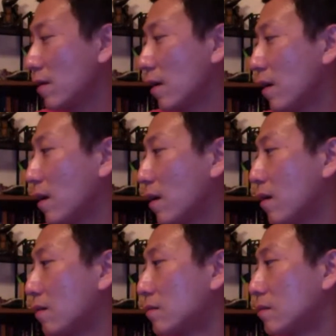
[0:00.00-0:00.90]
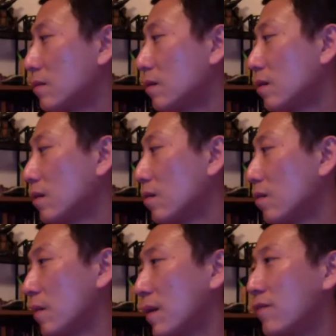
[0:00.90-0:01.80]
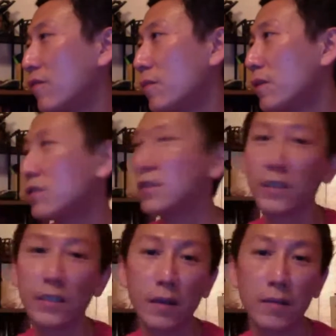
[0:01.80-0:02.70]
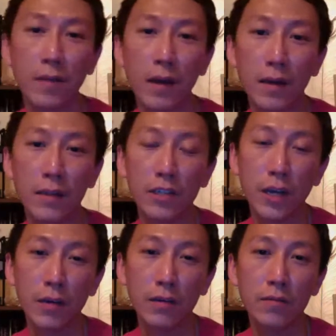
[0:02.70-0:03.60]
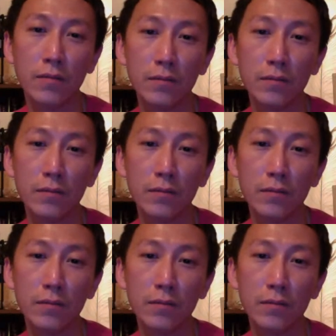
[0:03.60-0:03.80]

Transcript: And all my information is on my channel.